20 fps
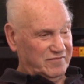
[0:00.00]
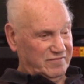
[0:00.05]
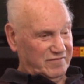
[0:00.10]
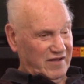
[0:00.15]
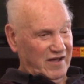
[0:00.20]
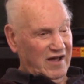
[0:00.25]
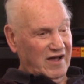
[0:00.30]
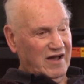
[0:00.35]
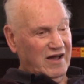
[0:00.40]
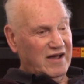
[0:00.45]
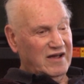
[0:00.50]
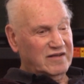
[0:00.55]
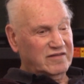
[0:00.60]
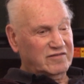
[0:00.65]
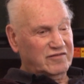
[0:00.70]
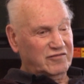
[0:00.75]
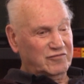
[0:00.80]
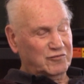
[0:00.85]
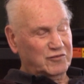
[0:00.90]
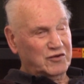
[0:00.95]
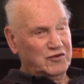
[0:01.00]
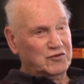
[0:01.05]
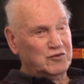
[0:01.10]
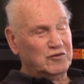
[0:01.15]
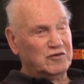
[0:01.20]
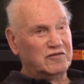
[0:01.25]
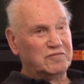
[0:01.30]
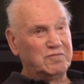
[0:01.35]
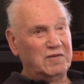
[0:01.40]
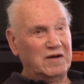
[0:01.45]
the hides were
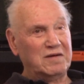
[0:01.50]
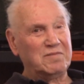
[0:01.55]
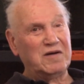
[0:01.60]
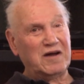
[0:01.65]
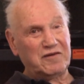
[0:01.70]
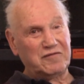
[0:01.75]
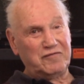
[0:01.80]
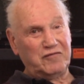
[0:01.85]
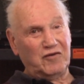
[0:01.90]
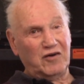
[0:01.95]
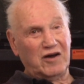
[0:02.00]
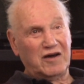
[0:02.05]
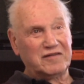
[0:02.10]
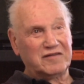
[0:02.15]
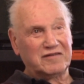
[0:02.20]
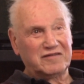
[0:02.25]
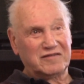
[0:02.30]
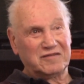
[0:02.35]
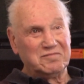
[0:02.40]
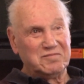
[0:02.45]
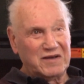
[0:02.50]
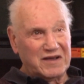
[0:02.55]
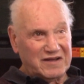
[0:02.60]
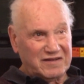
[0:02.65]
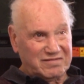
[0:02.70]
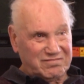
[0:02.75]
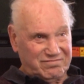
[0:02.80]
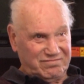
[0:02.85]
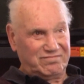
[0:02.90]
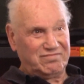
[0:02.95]
used by my father to
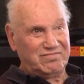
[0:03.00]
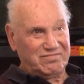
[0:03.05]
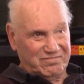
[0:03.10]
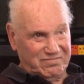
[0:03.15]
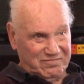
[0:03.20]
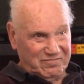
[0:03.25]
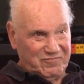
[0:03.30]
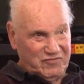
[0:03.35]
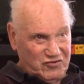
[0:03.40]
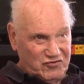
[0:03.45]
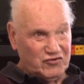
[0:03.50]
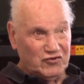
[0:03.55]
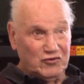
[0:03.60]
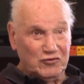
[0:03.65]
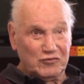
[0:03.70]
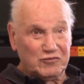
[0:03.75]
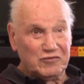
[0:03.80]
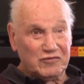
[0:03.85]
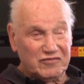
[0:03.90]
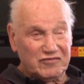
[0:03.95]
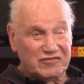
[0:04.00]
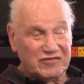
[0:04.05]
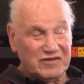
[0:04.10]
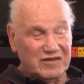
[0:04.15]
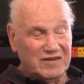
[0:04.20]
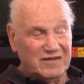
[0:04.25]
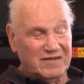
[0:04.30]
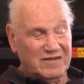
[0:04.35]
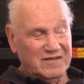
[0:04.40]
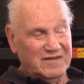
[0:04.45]
make shoes,
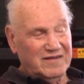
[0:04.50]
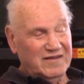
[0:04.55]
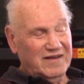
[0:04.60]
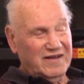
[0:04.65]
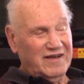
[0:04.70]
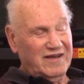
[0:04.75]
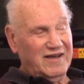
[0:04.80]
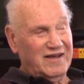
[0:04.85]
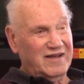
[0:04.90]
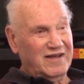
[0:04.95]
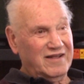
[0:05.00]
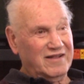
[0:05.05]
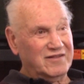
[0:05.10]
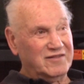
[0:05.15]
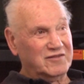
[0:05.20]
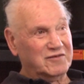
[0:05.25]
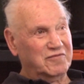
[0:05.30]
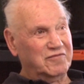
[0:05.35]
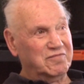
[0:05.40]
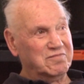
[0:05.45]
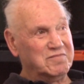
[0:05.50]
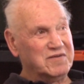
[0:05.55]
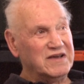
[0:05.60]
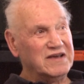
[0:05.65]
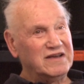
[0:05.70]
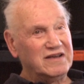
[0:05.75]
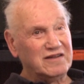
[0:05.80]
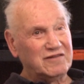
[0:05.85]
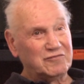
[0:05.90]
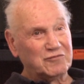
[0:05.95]
and the
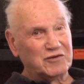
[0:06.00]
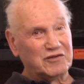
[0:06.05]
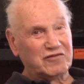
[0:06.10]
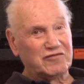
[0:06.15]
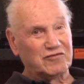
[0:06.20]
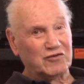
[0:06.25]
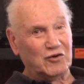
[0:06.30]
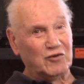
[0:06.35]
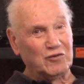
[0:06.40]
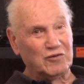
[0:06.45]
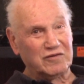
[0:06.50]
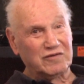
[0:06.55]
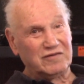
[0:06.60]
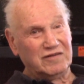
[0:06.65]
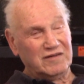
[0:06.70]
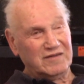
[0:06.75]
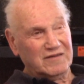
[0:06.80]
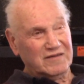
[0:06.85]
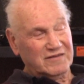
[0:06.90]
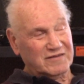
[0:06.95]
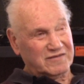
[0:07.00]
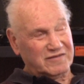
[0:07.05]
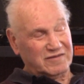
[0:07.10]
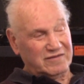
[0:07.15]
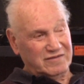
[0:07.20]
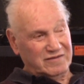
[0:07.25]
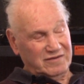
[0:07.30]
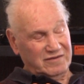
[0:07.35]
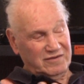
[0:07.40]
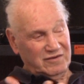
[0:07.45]
meat was sold to
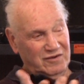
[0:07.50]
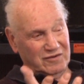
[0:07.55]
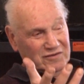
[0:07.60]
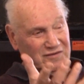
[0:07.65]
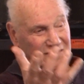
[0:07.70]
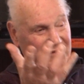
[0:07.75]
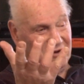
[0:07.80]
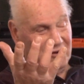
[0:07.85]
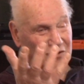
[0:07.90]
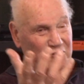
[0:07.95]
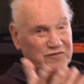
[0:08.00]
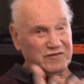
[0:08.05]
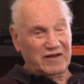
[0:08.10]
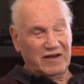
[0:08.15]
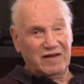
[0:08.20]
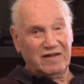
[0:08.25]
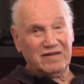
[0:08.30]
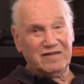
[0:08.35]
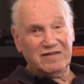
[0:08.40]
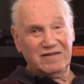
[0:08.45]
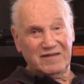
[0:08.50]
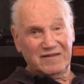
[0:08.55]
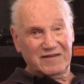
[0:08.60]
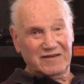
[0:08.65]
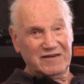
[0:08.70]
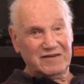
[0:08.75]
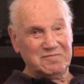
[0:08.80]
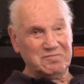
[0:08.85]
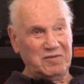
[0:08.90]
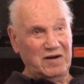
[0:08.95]
the hotel
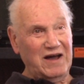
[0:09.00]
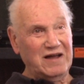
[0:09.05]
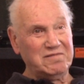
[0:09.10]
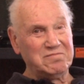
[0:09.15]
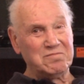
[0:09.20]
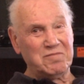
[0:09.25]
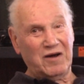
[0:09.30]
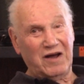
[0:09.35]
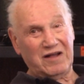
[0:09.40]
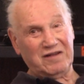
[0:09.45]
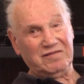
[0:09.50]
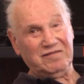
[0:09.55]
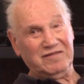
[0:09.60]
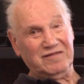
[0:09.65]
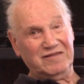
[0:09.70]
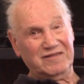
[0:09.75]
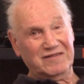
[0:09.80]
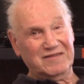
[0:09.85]
in Baden-Baden.